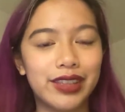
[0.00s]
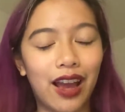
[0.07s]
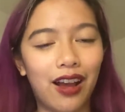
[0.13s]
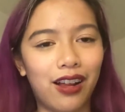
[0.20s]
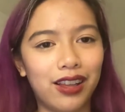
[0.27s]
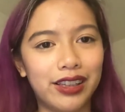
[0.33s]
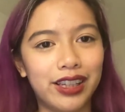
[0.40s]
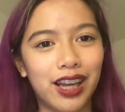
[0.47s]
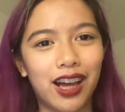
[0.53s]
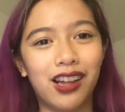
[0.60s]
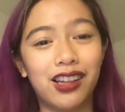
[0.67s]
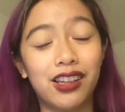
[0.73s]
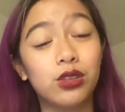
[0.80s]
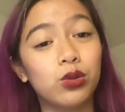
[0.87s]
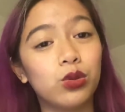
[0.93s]
Talia
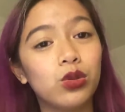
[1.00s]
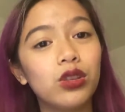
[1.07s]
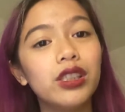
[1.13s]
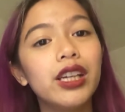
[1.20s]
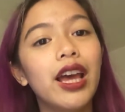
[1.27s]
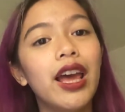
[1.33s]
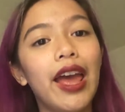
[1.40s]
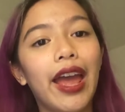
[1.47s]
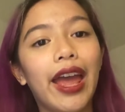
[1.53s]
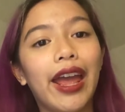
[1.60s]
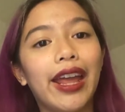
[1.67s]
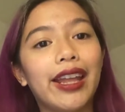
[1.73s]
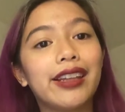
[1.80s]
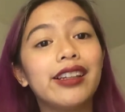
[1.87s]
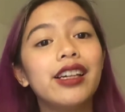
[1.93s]
al Ghul,
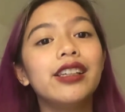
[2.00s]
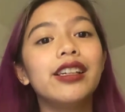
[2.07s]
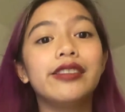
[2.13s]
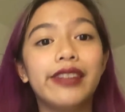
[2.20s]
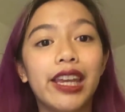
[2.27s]
and